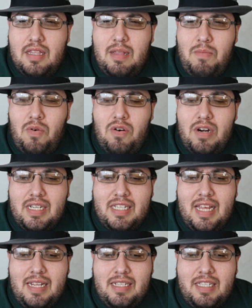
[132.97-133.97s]
the more it
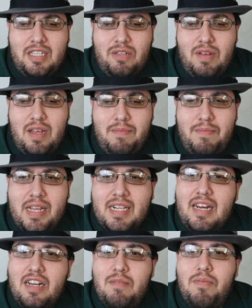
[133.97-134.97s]
tends to uh, make
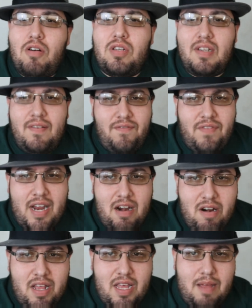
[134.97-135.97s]
that other person
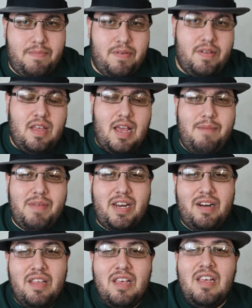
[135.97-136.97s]
fired up. I
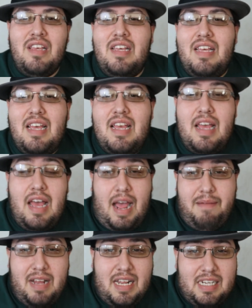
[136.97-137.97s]
mean,
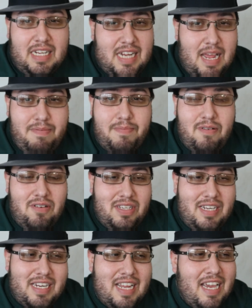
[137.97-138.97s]
I'm not the type of
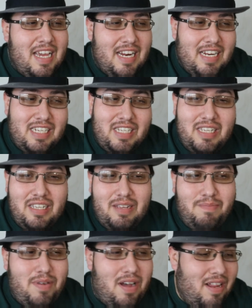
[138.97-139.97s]
person to get
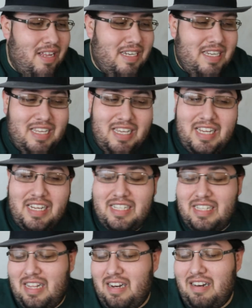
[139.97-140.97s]
into
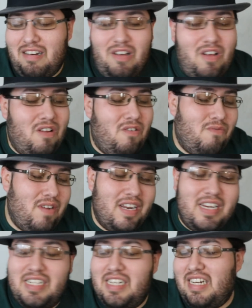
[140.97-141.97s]
politics and all
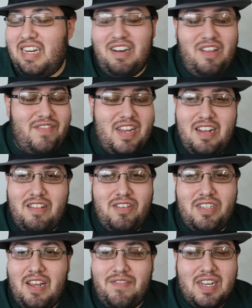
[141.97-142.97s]
religion and all that other
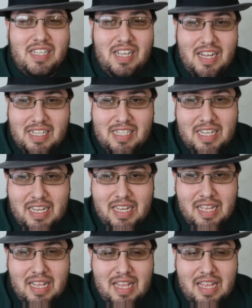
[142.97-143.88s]
stuff, because honestly,